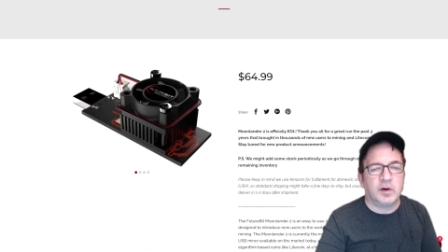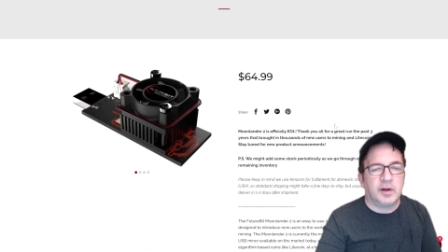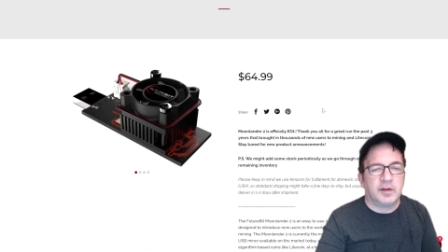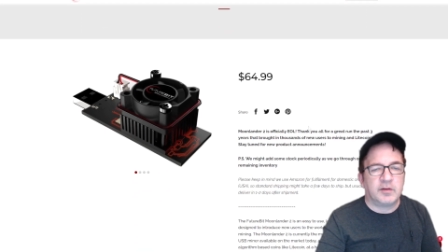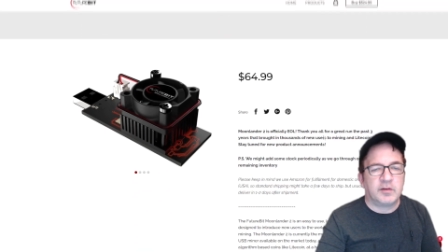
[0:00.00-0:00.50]

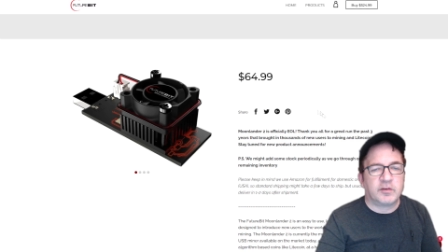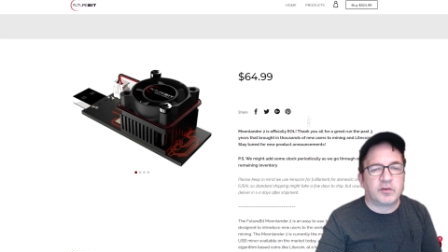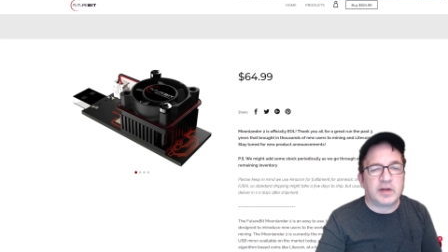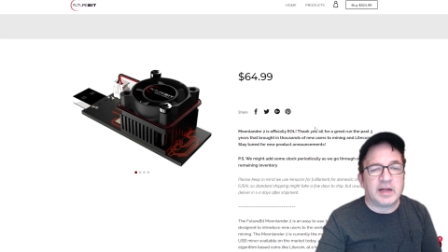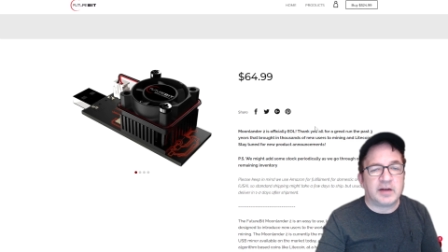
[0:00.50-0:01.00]
This is
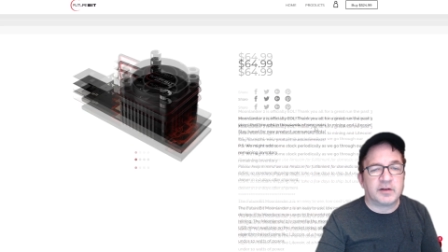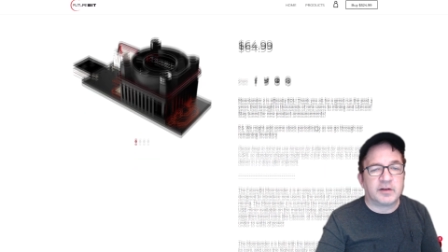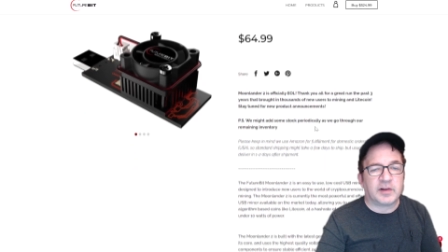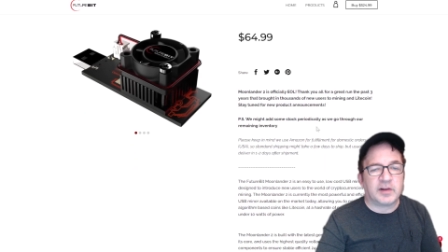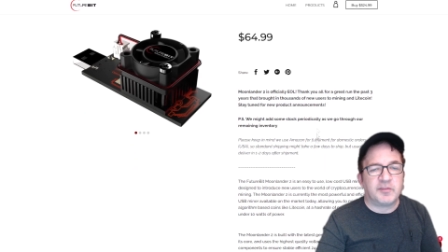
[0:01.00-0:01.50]
already end of
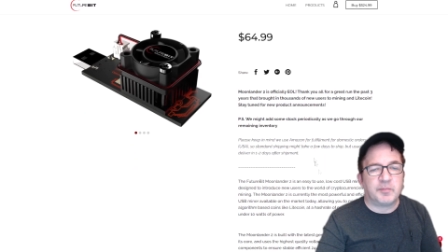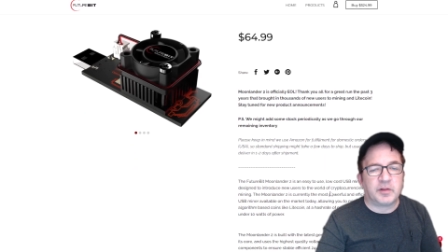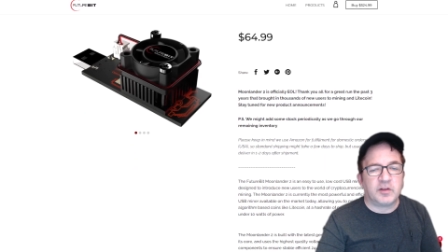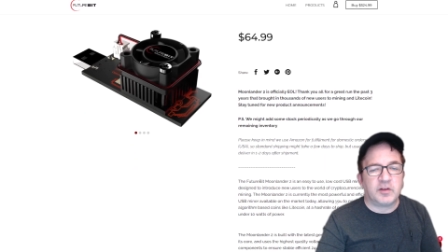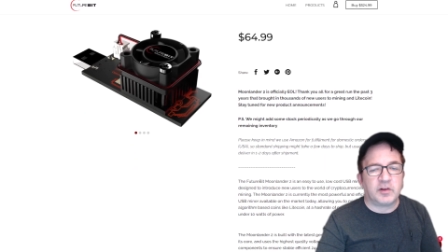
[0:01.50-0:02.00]
life, but
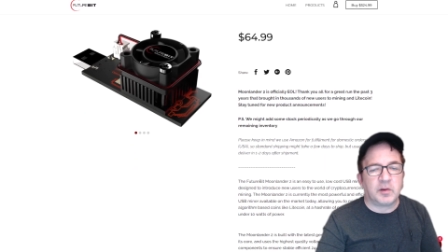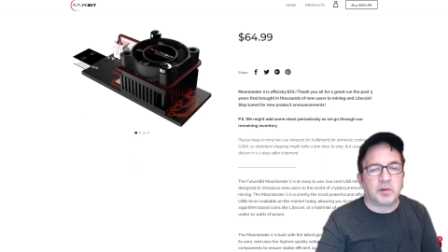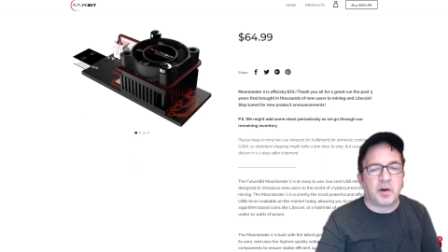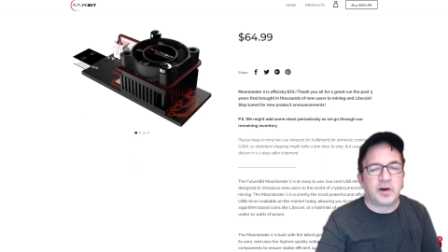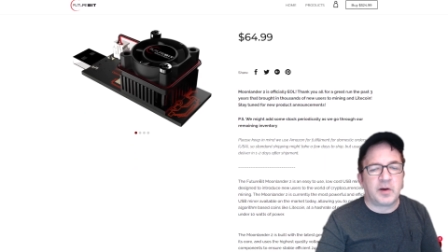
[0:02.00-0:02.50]
this little
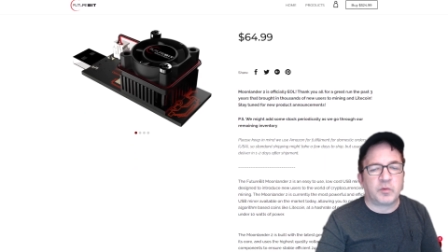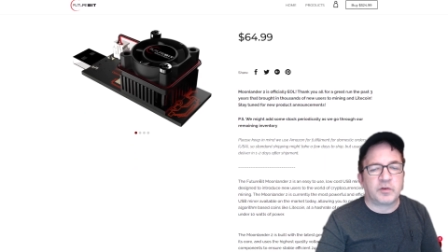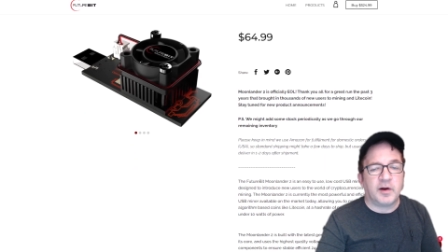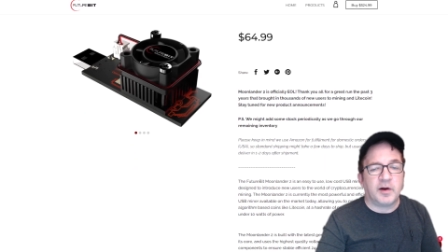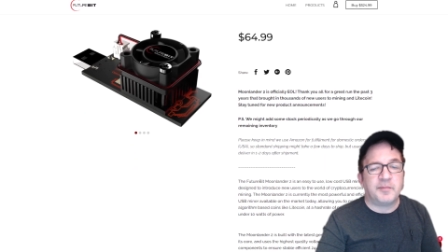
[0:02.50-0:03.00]
miner was
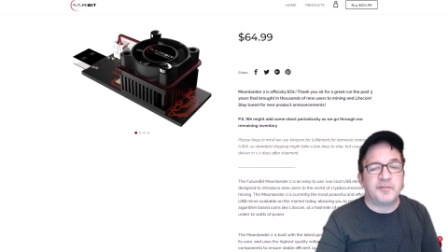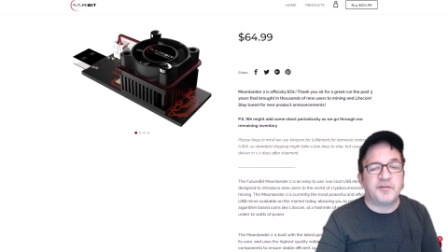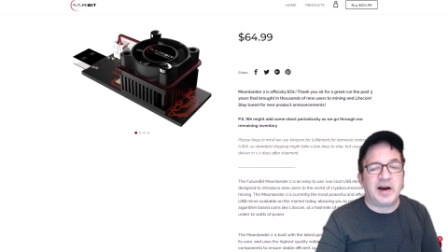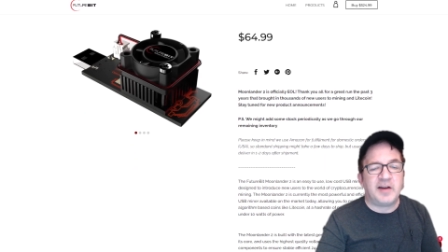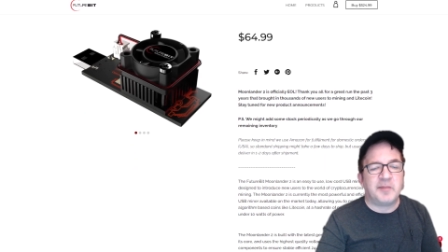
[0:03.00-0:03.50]

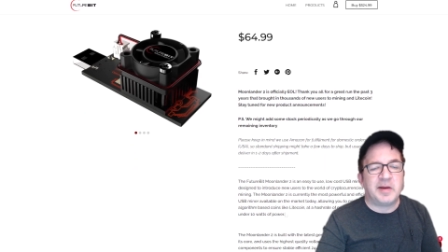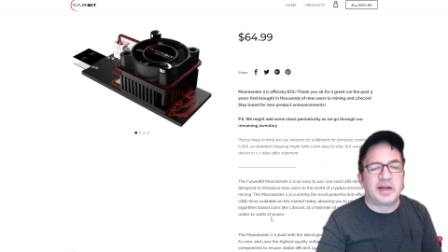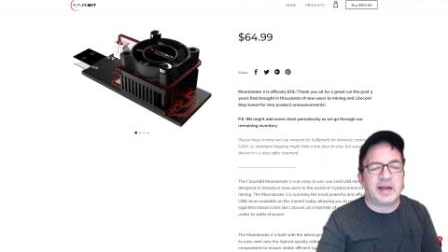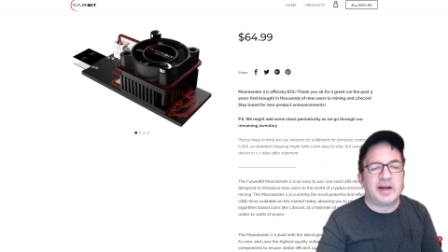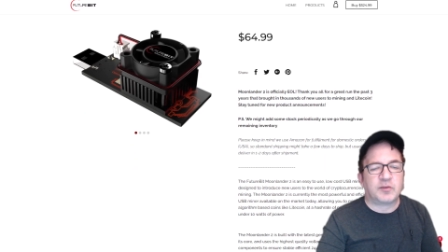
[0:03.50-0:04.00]
5
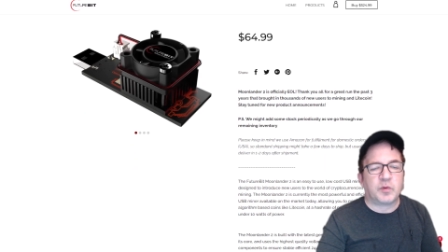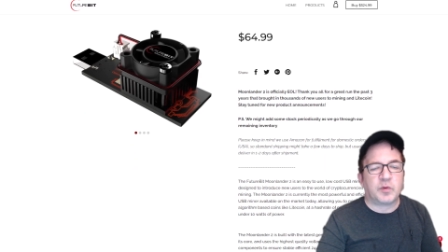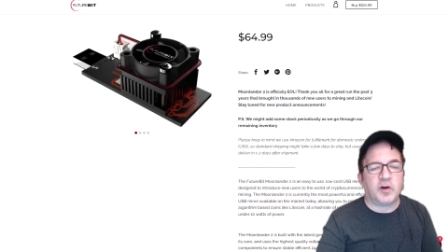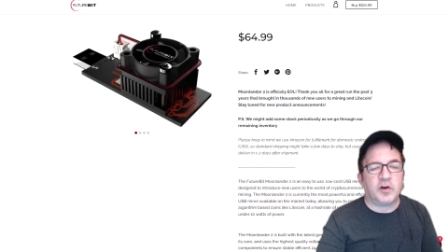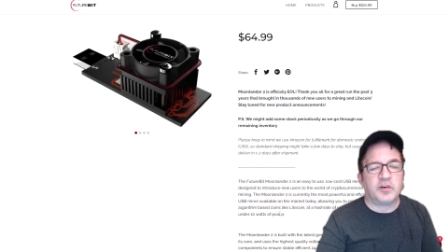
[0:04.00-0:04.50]
megahash with
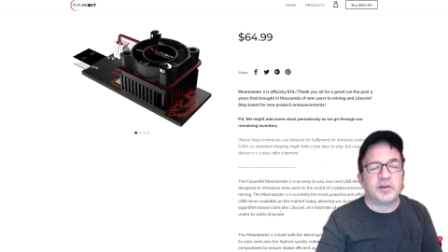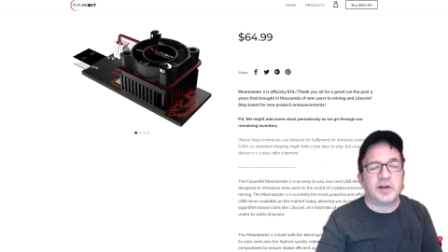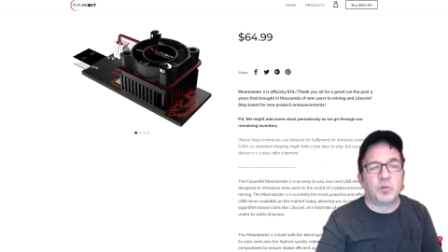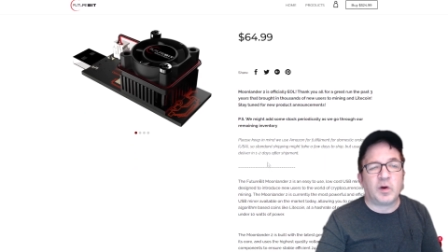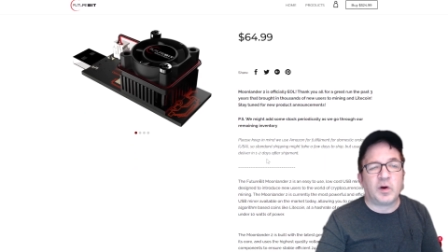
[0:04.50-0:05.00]
under
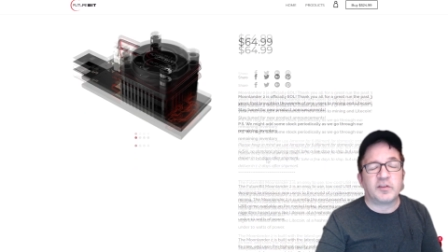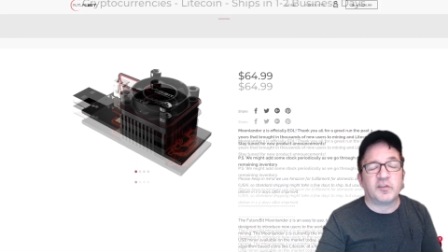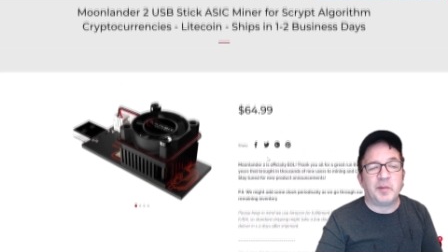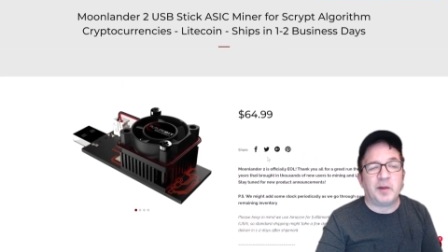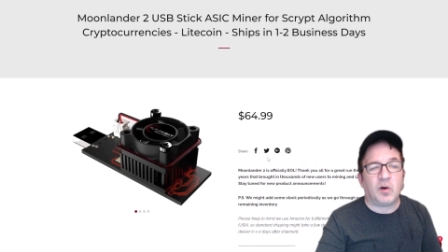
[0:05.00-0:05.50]
10 watts of
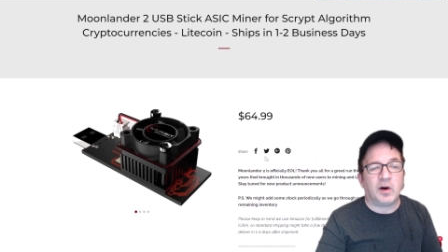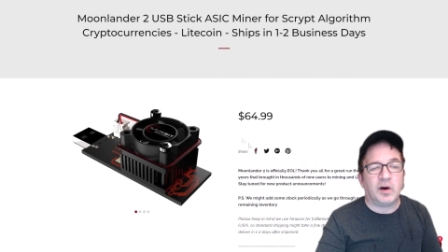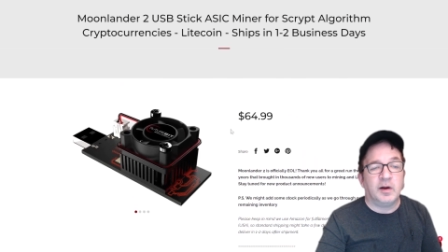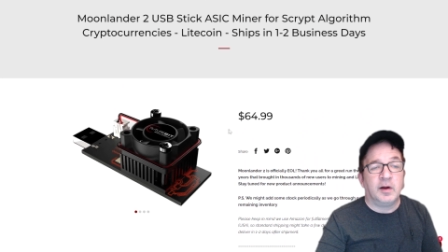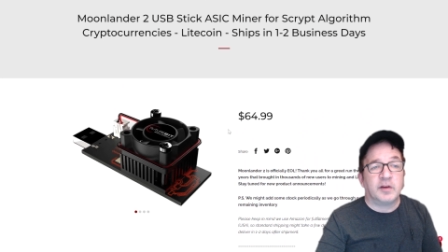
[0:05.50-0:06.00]
power.
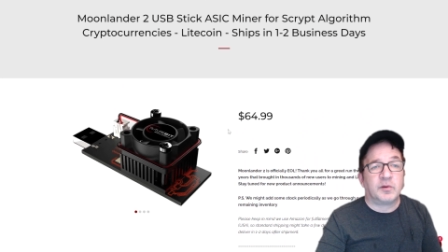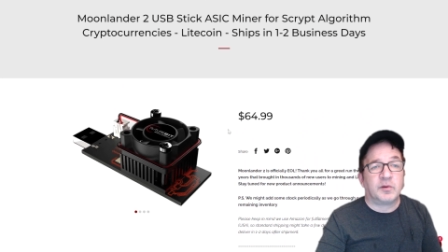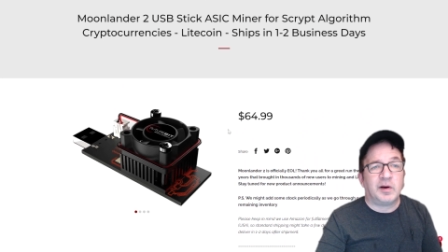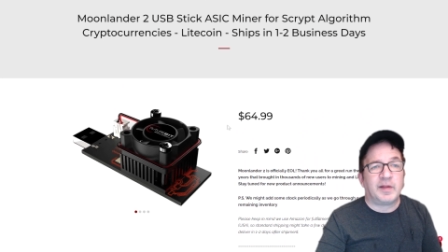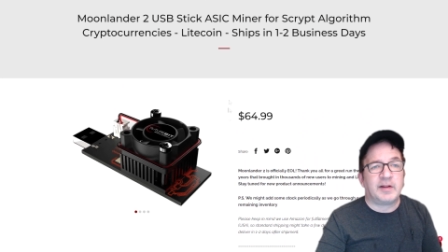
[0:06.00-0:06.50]
So,
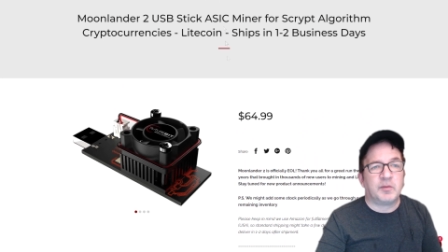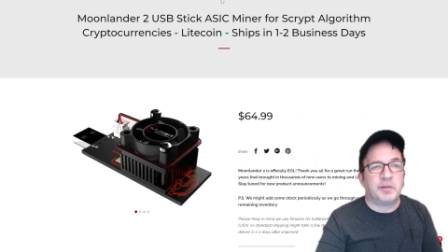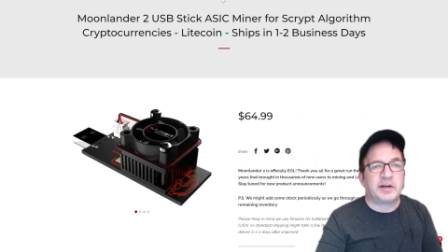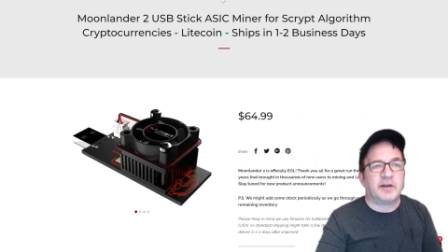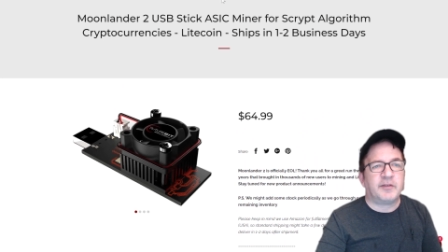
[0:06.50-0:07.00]
wow, that's a
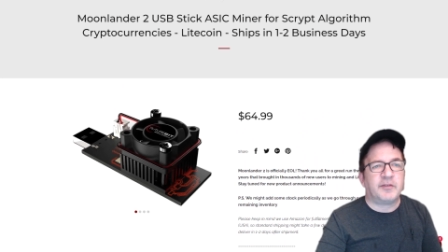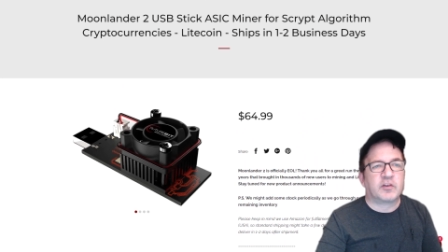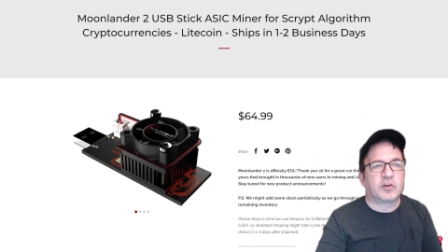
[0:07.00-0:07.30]
big difference.